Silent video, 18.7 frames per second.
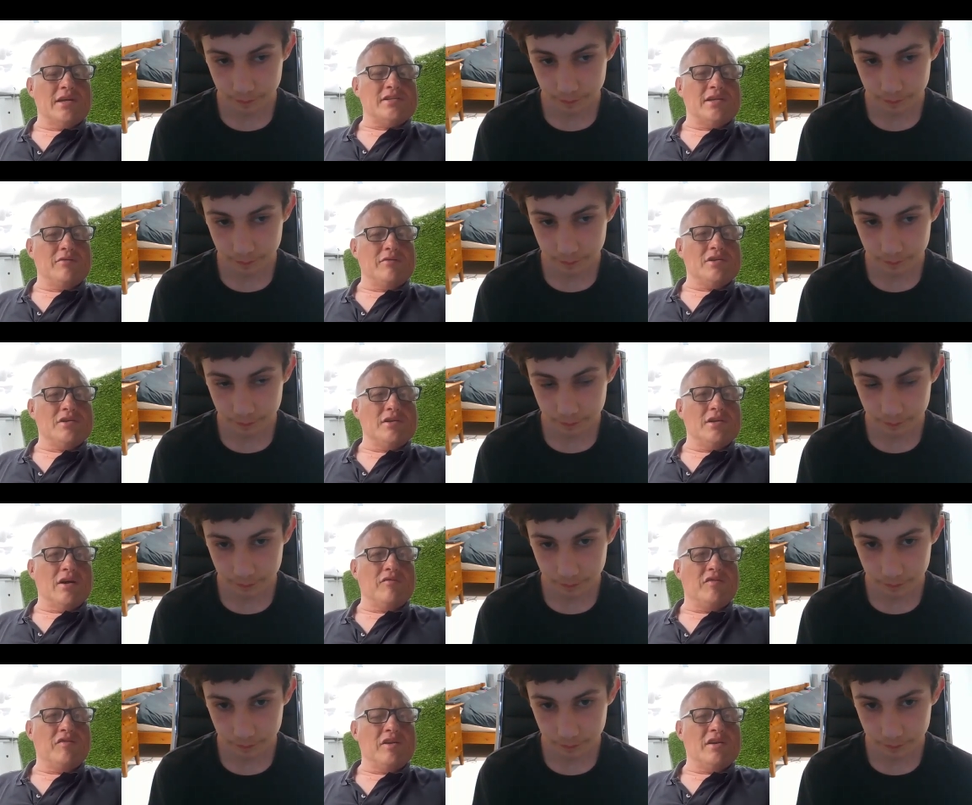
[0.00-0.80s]
Speaker 1: He was in no
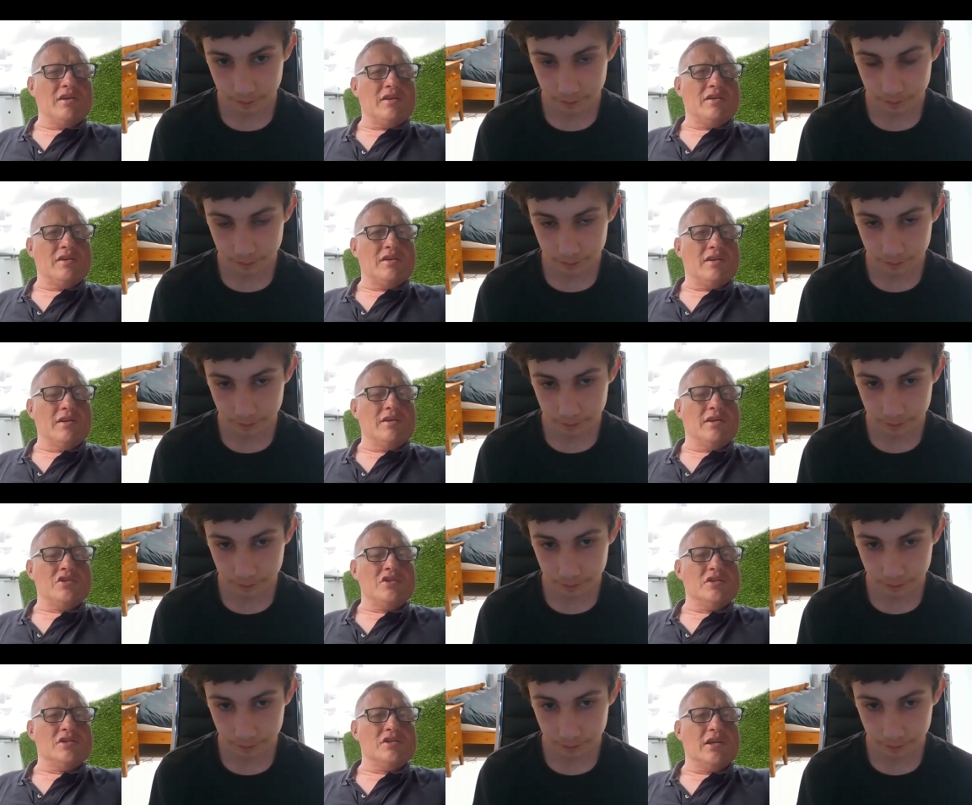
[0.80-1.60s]
fit
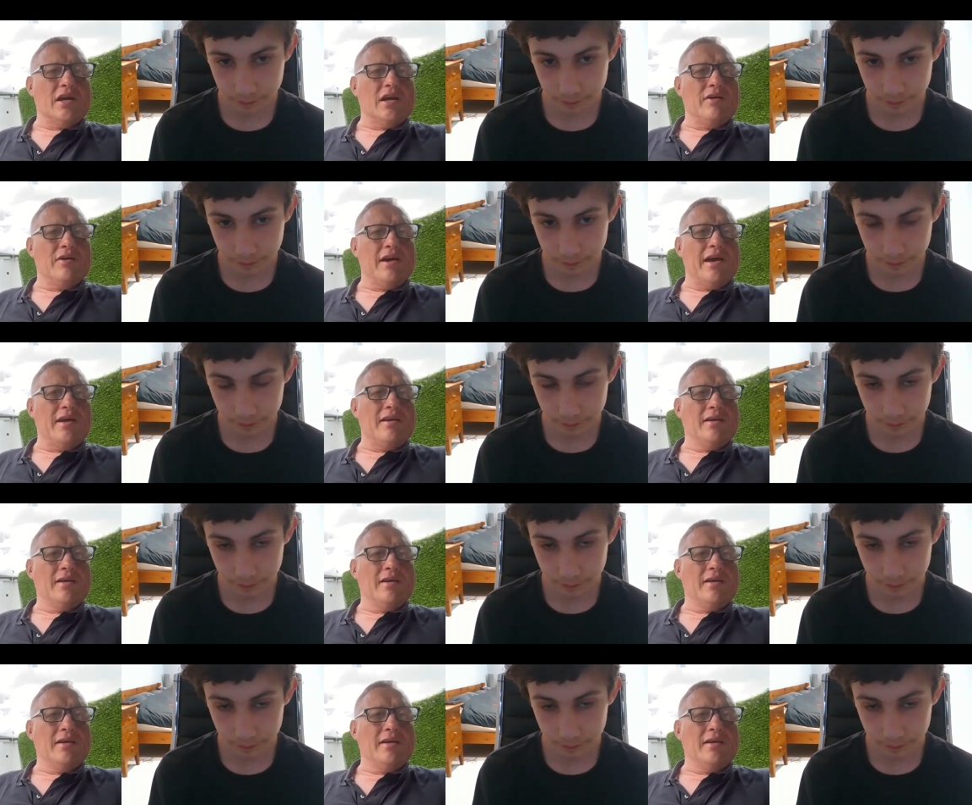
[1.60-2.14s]
condition to go ahead.